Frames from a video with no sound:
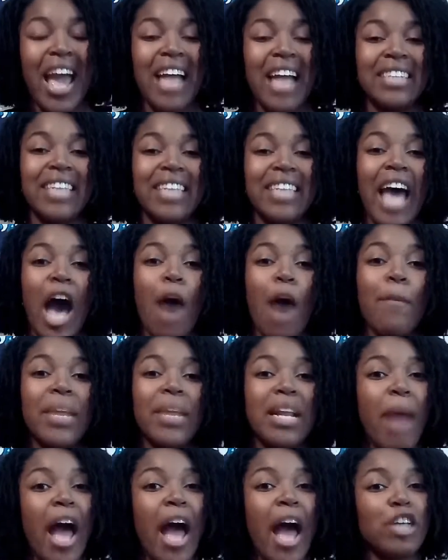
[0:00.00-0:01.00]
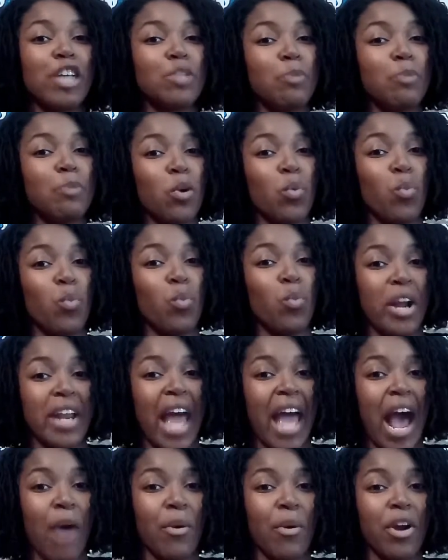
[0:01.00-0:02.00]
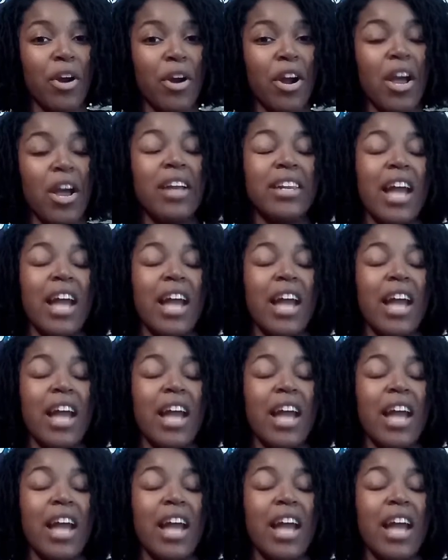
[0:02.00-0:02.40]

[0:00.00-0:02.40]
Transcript: It's how many miles per 1 hour.